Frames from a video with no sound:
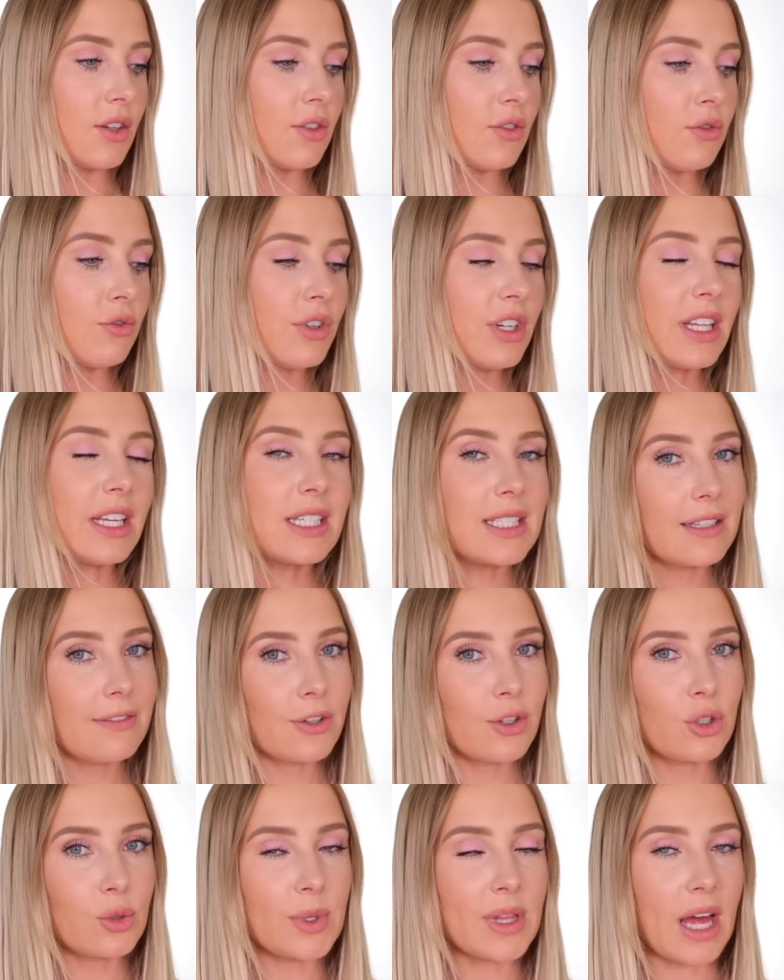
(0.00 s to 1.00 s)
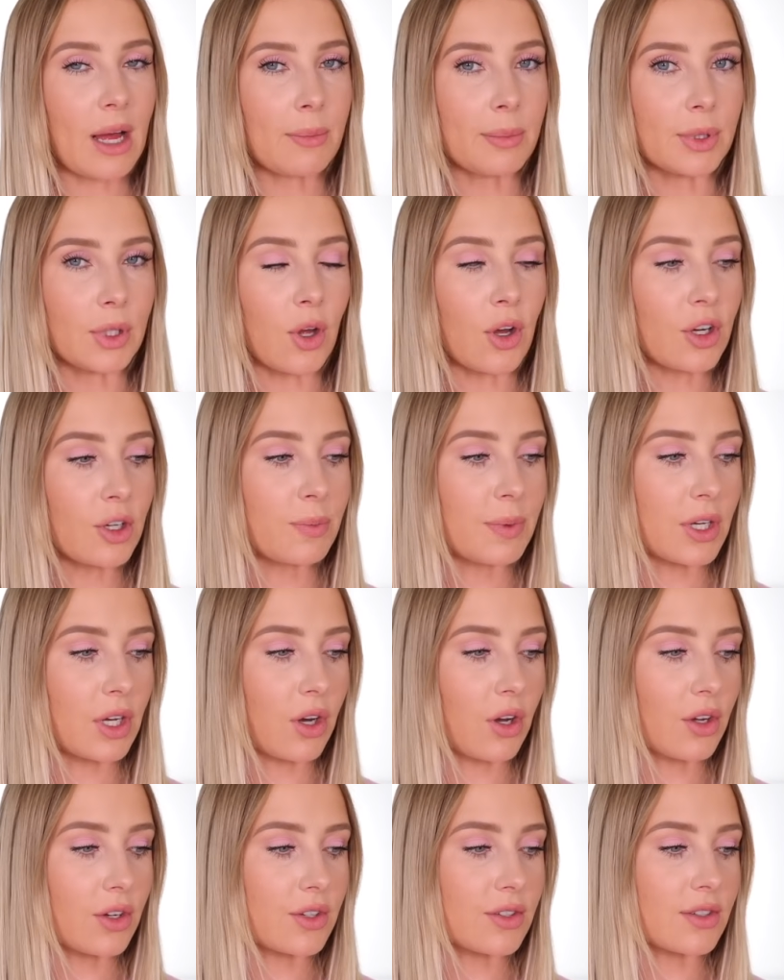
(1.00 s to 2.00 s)
Really difficult with our block
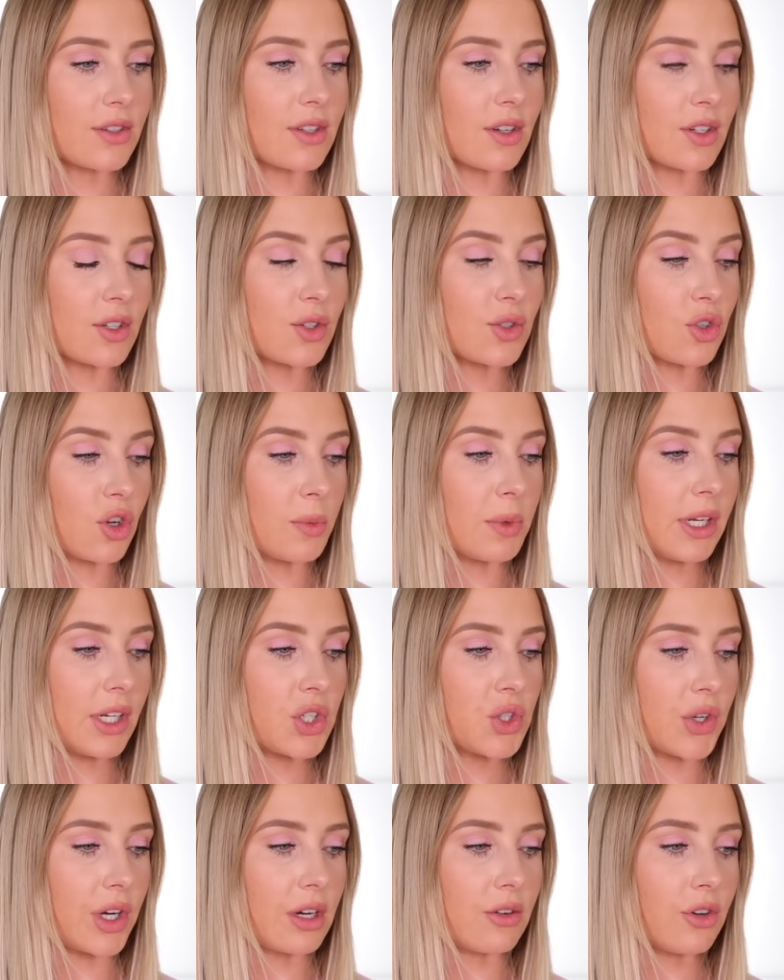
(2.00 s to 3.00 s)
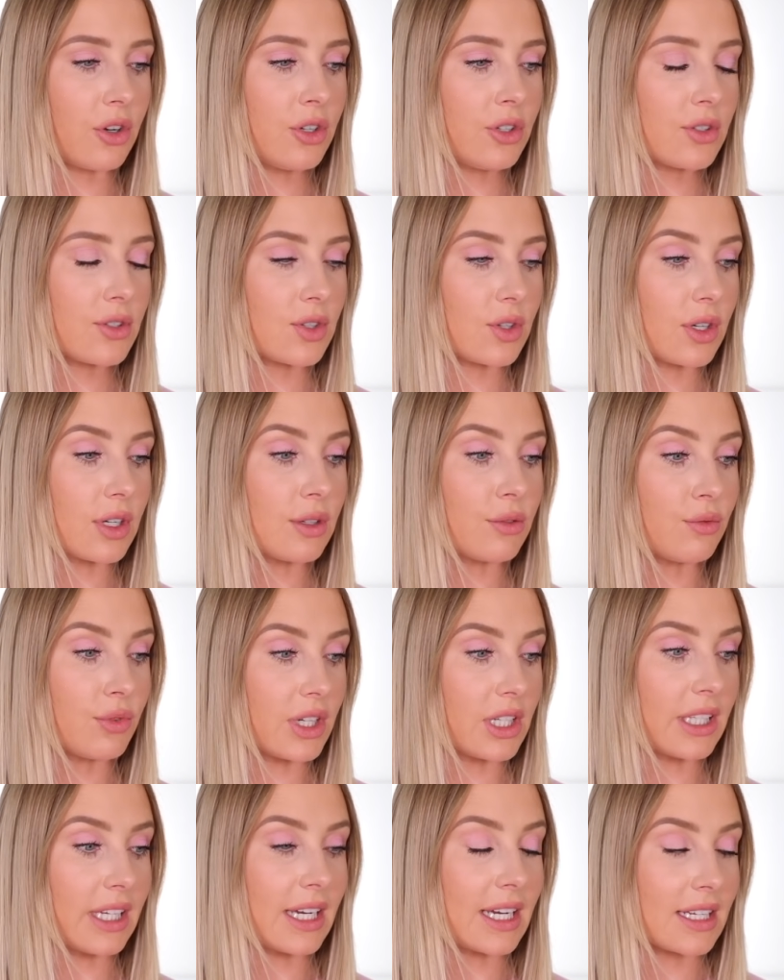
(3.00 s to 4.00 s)
because there are so many tree roots, so it
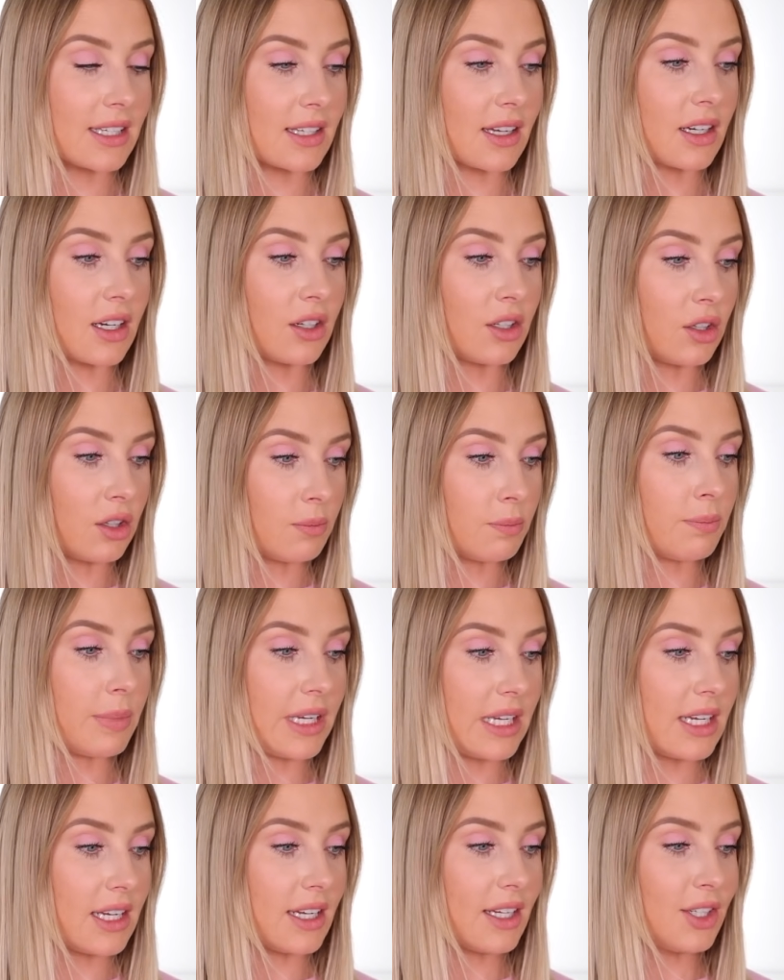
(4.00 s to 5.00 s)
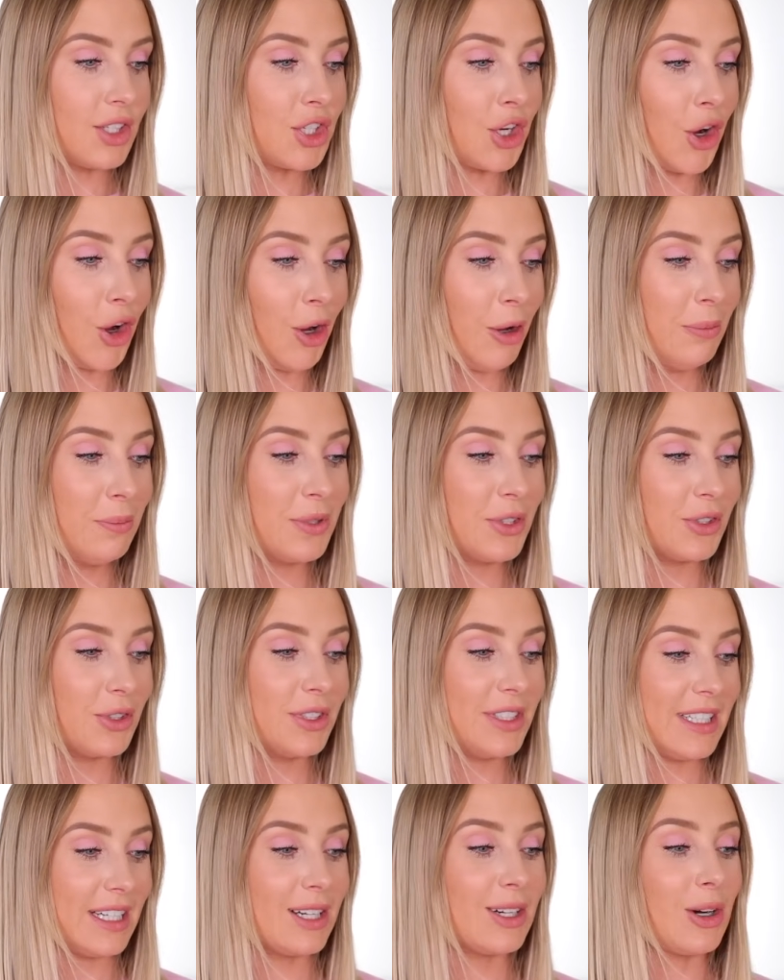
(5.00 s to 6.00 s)
really is a big job
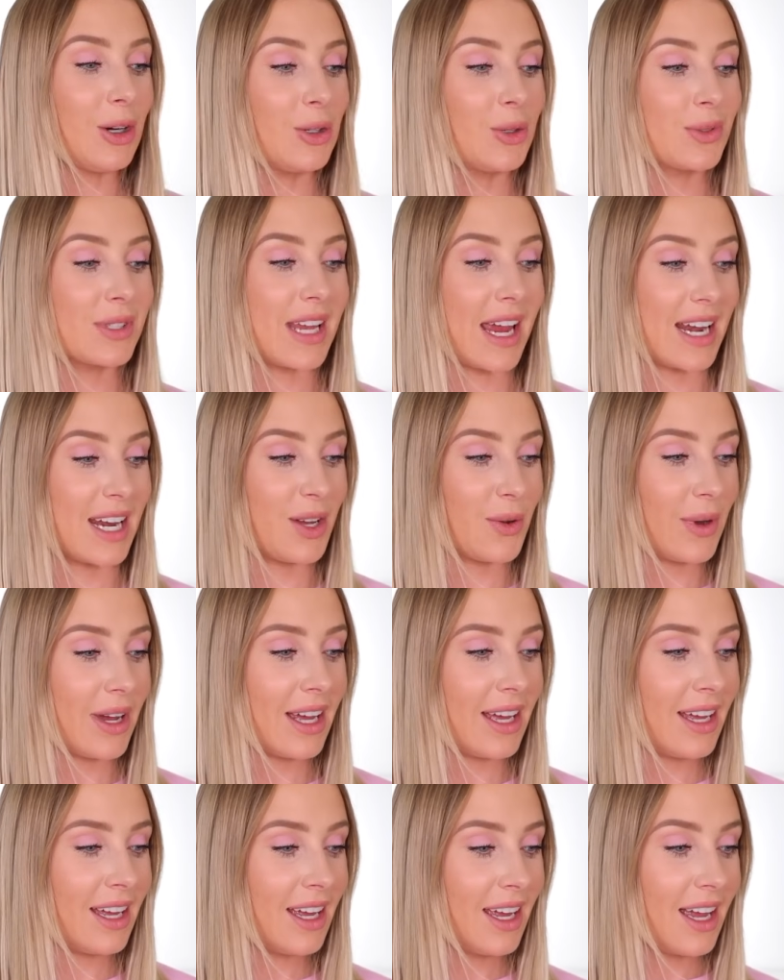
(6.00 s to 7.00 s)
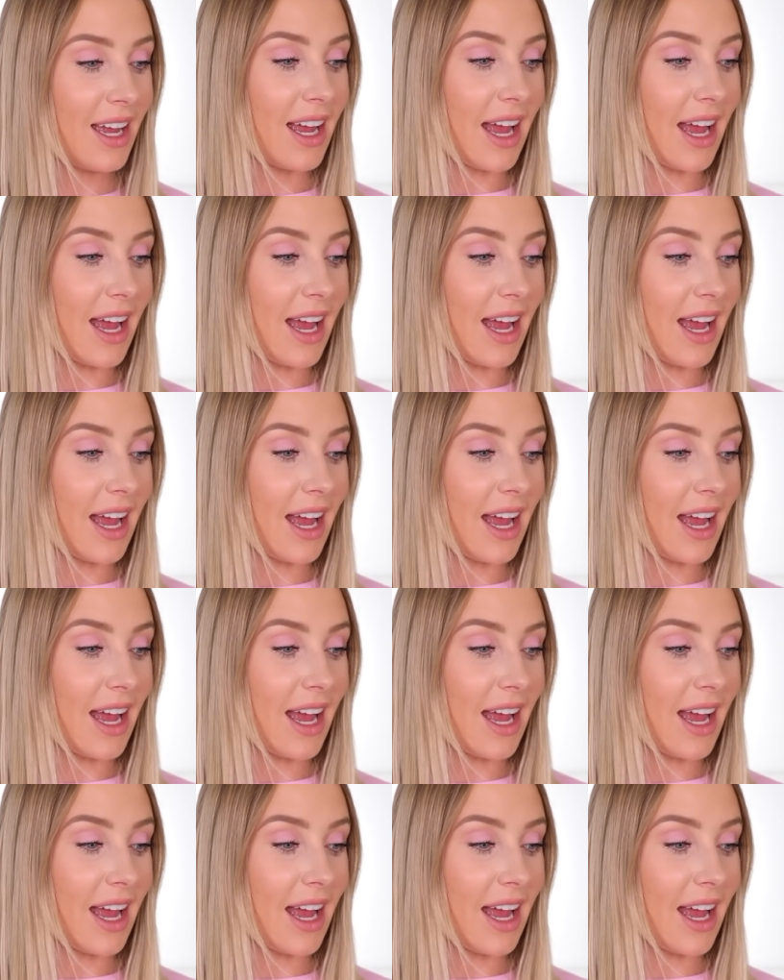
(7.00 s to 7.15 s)
to dig holes anywhere.